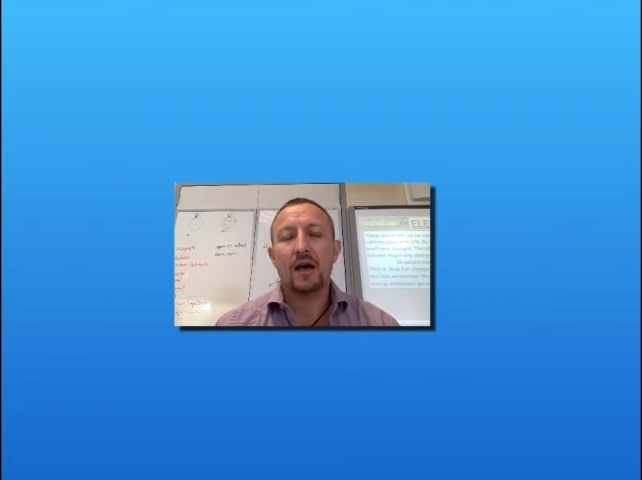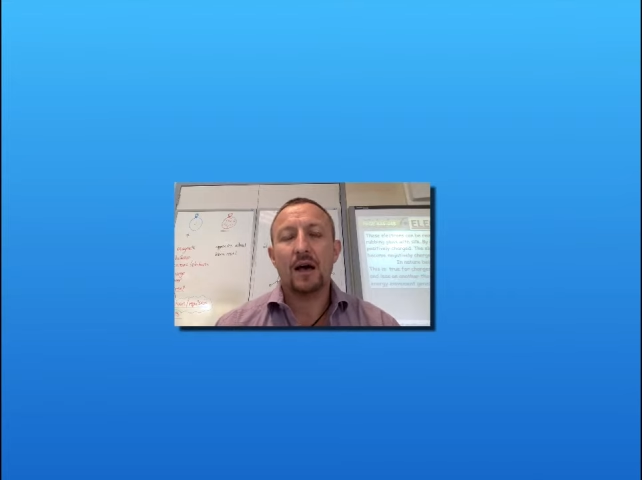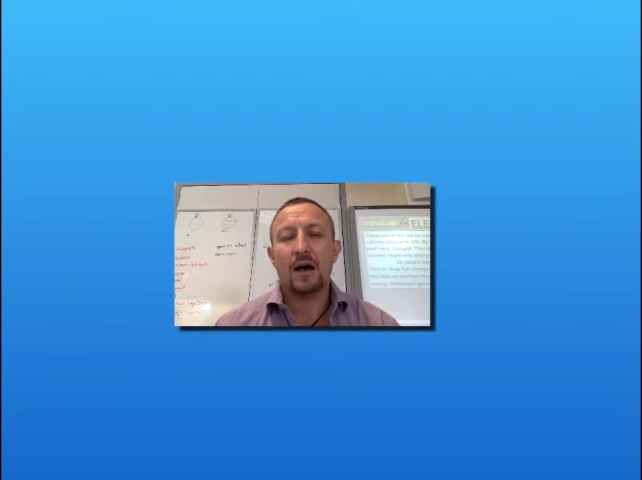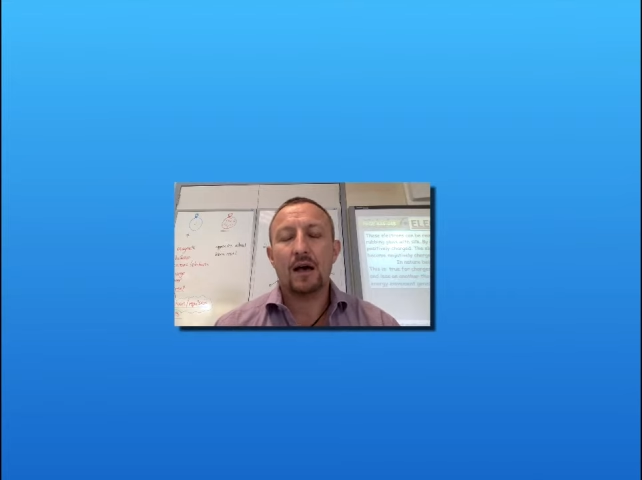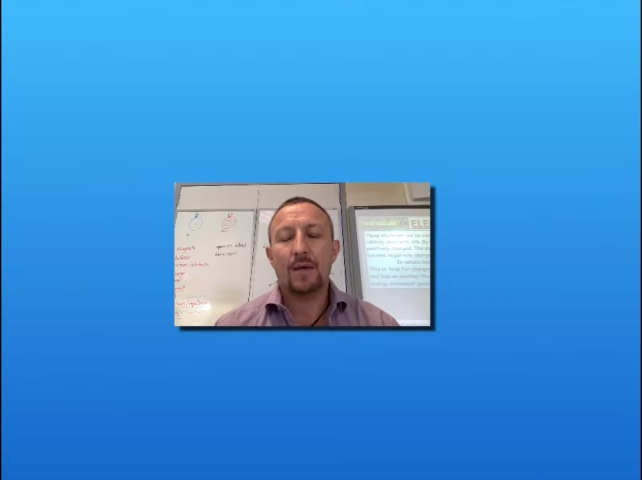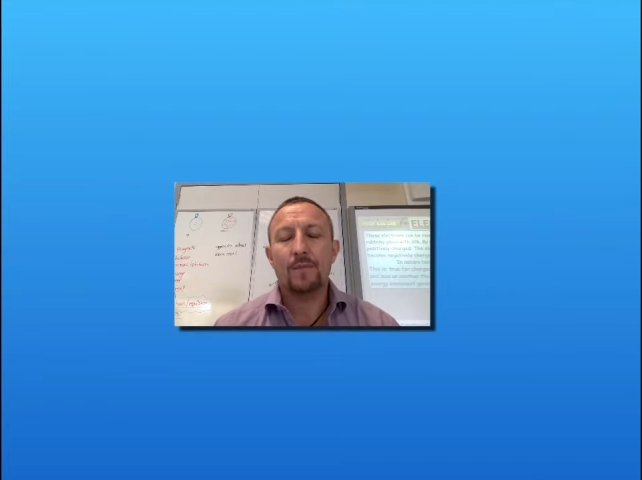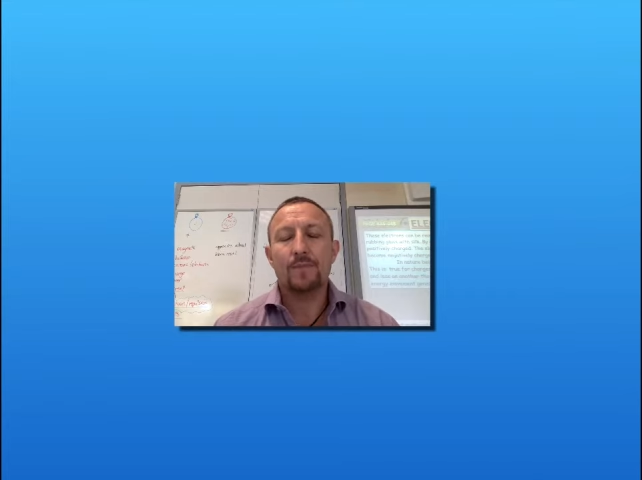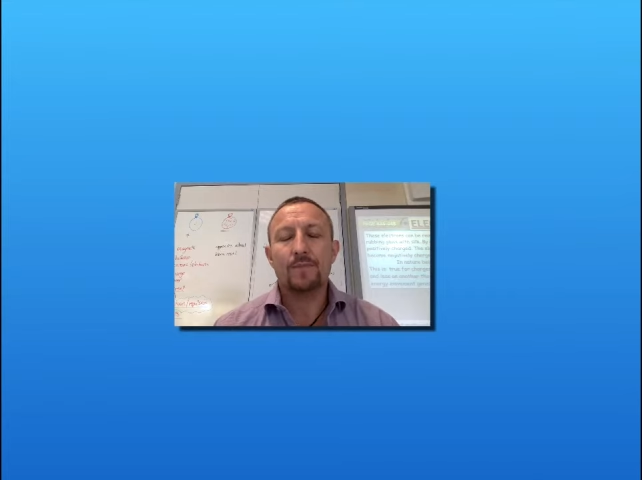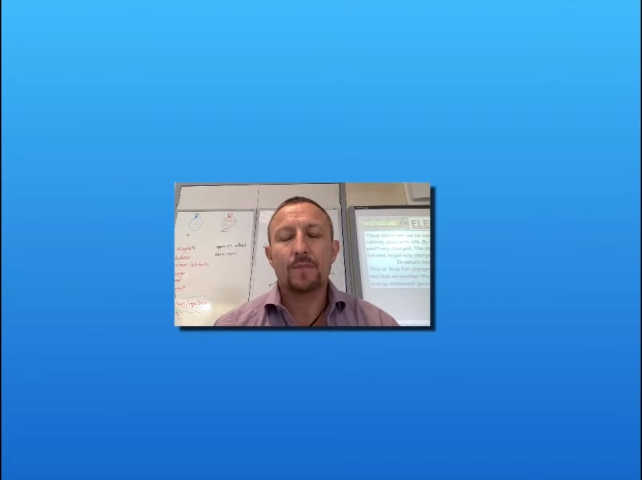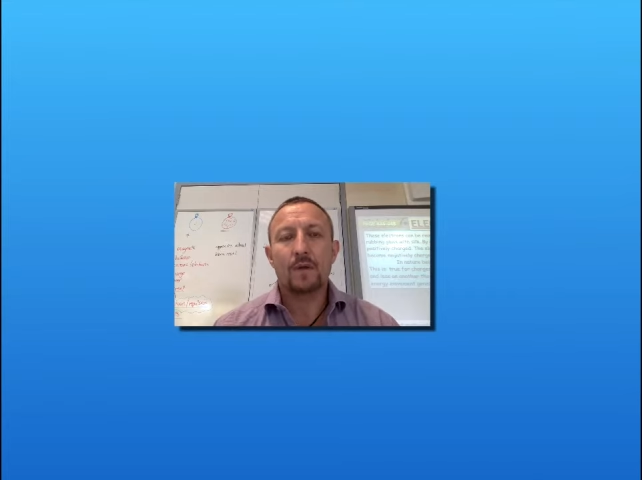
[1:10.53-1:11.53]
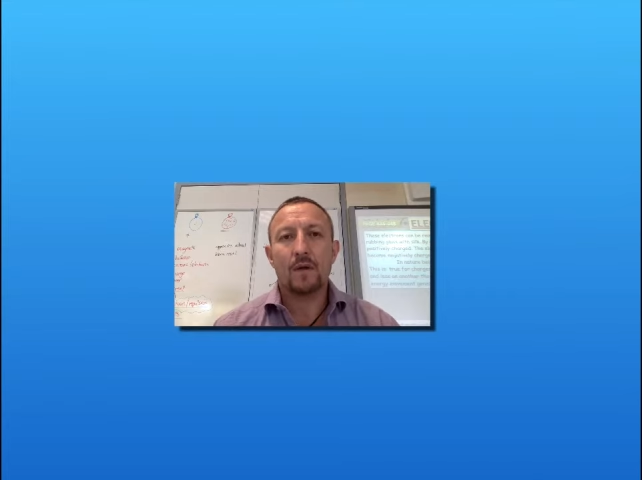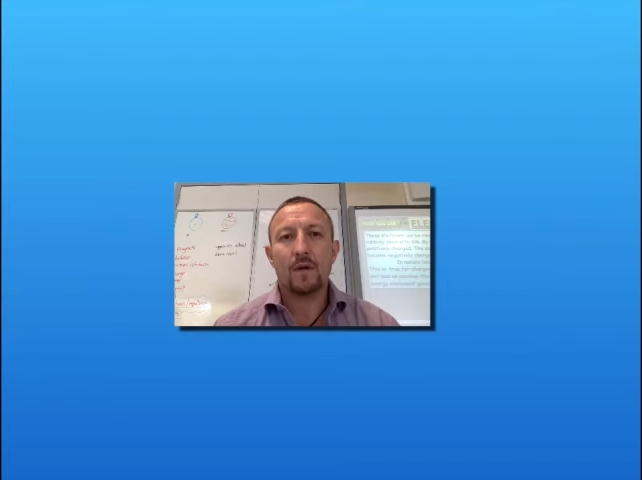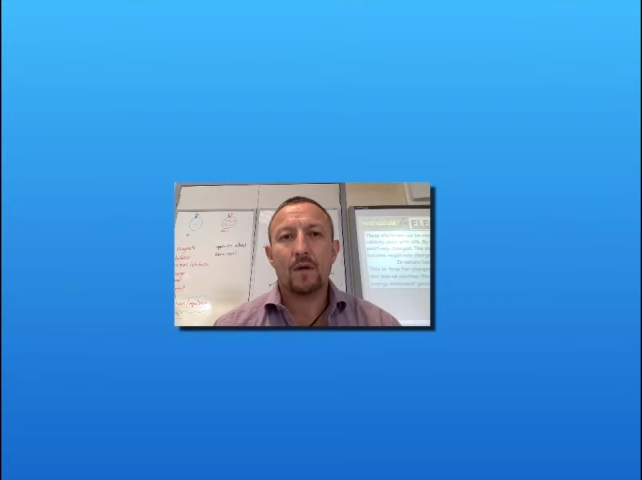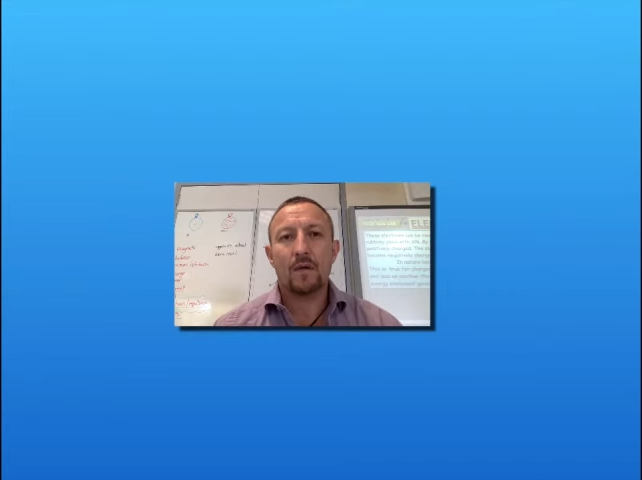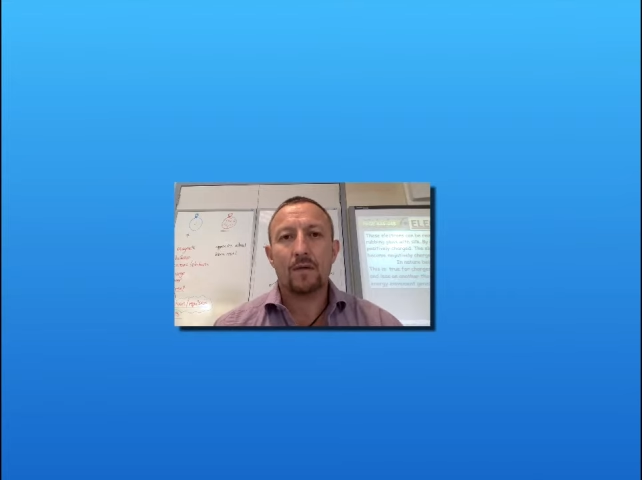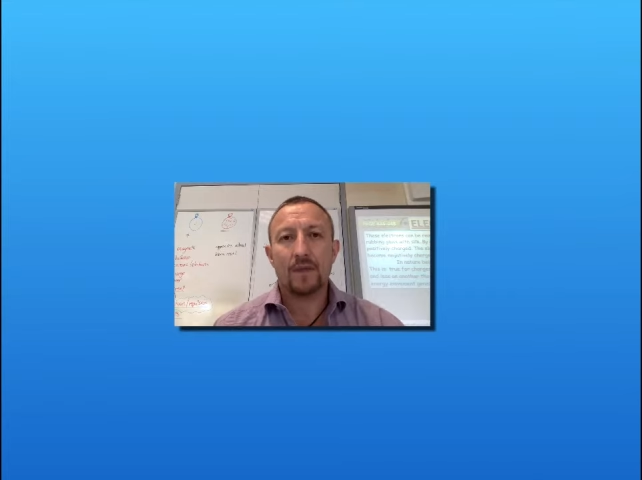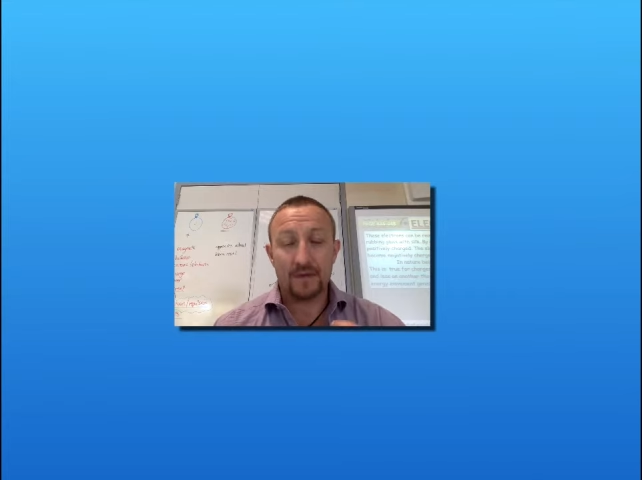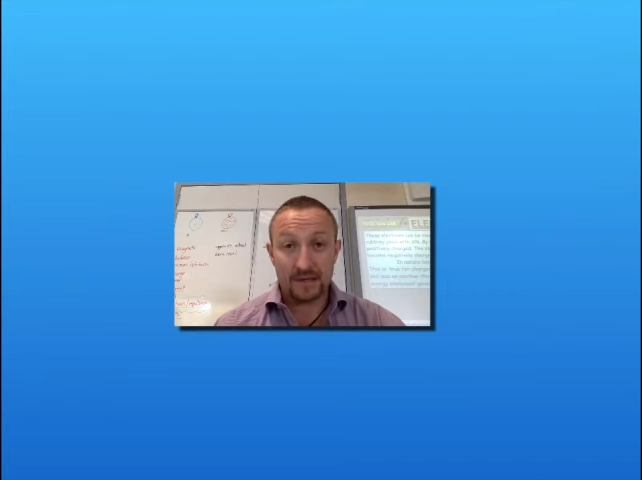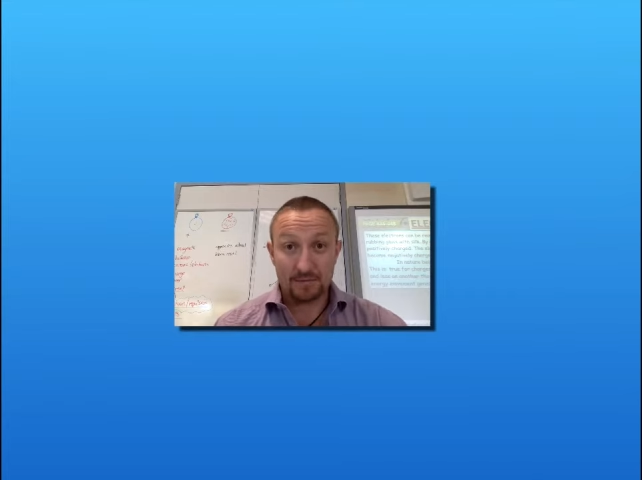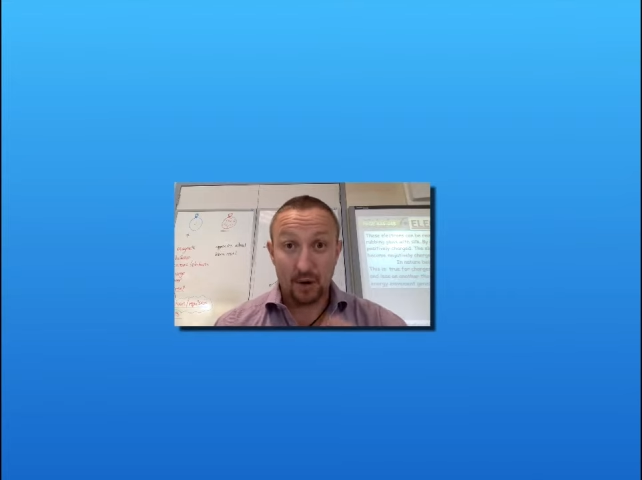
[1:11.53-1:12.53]

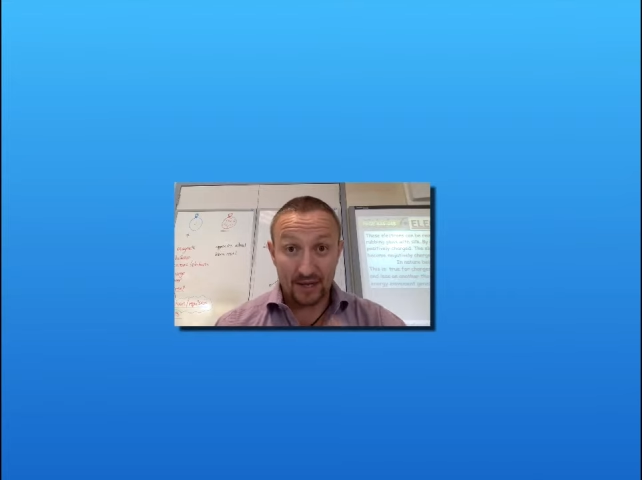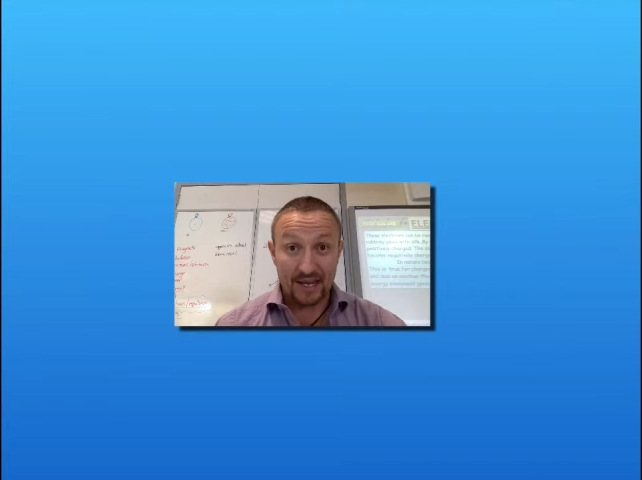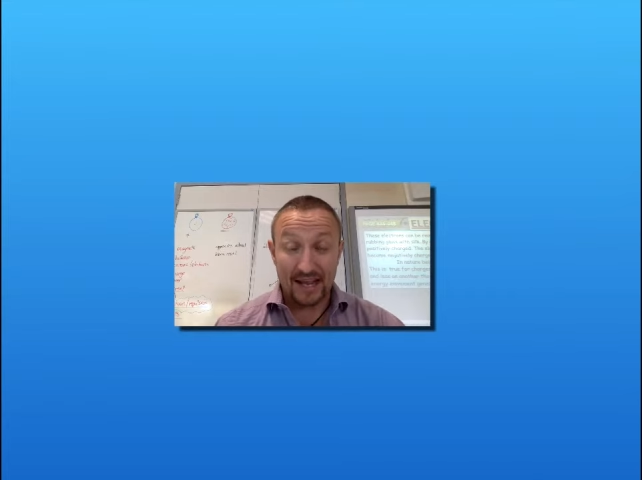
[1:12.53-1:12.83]
that this binding